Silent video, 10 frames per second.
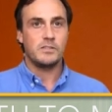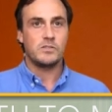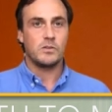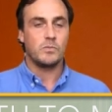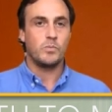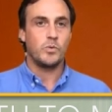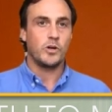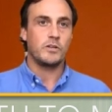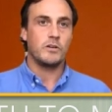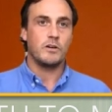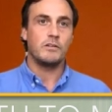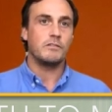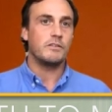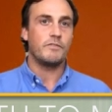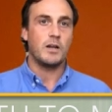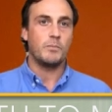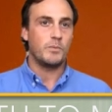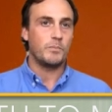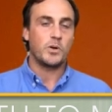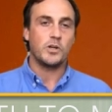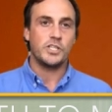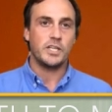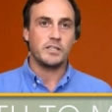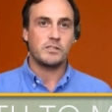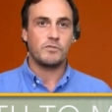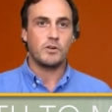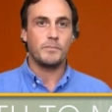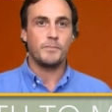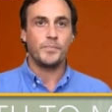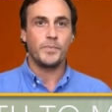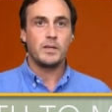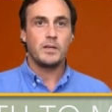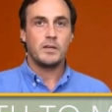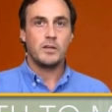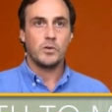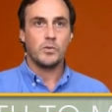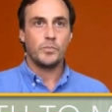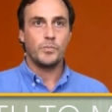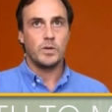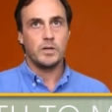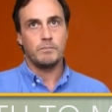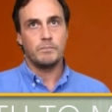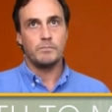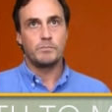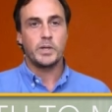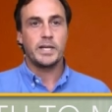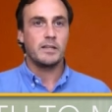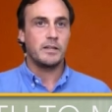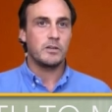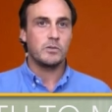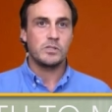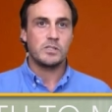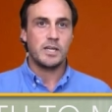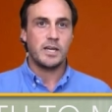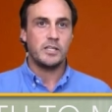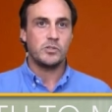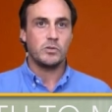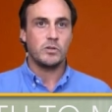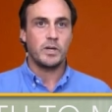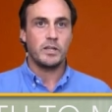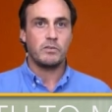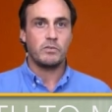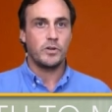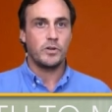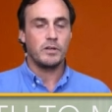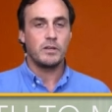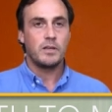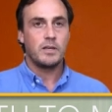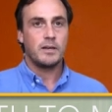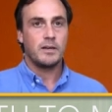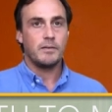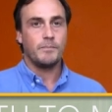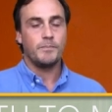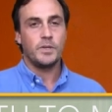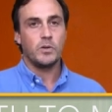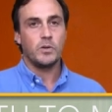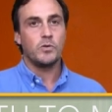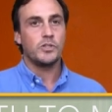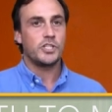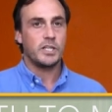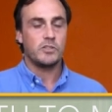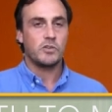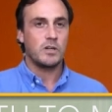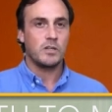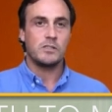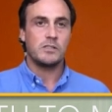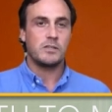So worked on development projects from, you know, a uh, preclinical stage all the way through to, uh, you know, launching drugs.